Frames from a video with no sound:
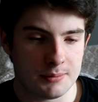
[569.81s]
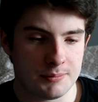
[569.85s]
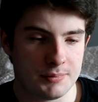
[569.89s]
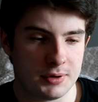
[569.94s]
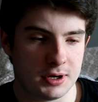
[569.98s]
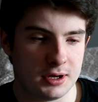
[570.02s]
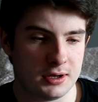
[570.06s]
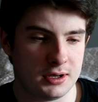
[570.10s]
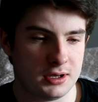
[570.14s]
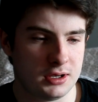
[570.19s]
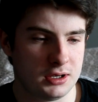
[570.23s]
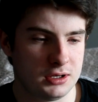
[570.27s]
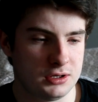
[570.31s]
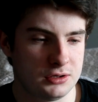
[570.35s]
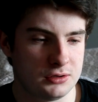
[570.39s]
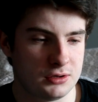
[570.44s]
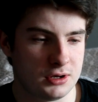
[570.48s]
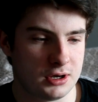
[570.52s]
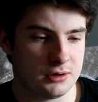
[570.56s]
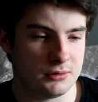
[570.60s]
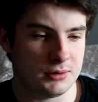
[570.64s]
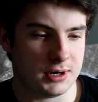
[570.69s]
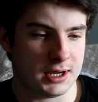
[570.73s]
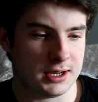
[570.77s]
But you
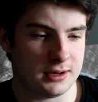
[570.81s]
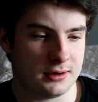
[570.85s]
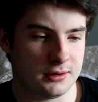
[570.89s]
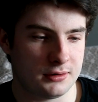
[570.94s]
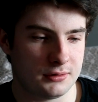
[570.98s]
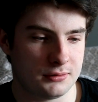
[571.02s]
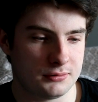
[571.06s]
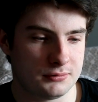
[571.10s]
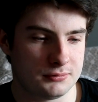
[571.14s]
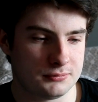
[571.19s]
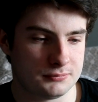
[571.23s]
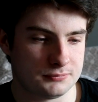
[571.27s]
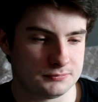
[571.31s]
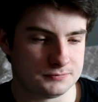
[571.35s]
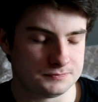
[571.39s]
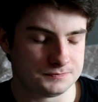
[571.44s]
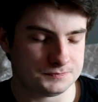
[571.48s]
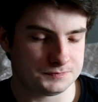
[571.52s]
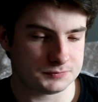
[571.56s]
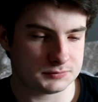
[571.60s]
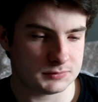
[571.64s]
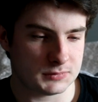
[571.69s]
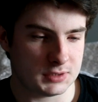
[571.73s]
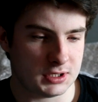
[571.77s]
know how
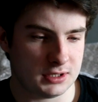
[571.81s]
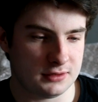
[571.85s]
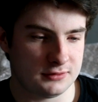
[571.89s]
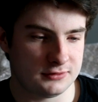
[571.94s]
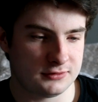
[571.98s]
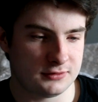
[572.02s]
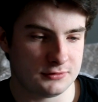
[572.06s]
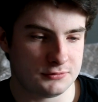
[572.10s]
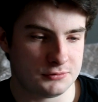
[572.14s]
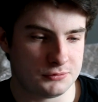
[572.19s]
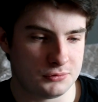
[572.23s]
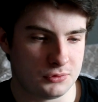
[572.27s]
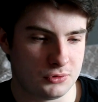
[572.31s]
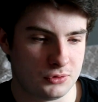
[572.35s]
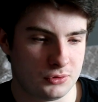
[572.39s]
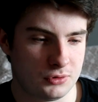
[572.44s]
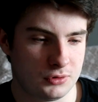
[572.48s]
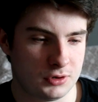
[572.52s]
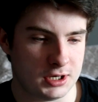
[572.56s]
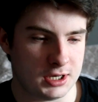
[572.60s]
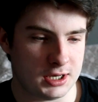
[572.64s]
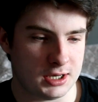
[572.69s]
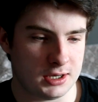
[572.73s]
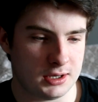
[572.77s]
in Civil
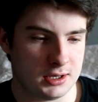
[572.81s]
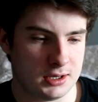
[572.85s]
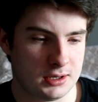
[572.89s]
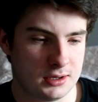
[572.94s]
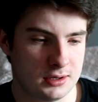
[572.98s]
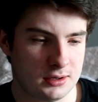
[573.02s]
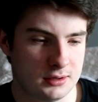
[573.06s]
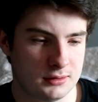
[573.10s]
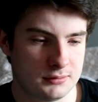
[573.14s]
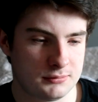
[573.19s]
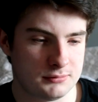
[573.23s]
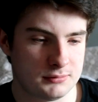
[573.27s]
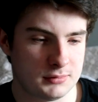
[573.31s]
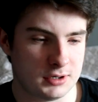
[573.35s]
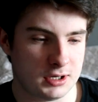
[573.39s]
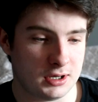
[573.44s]
War a